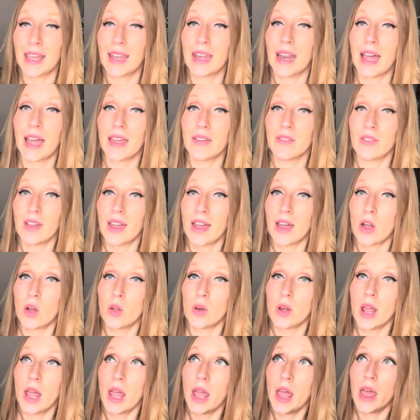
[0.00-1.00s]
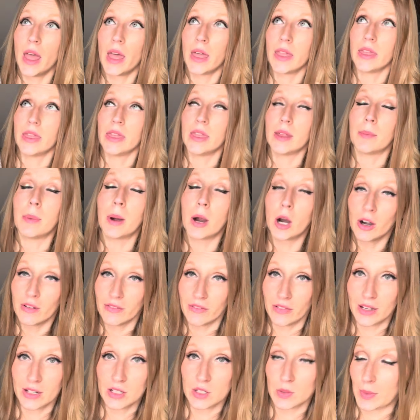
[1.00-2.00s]
And I found the
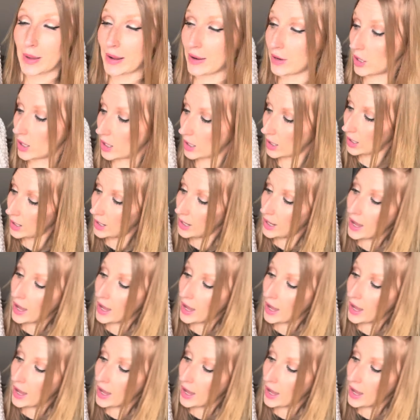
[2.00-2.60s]
perfect sweater.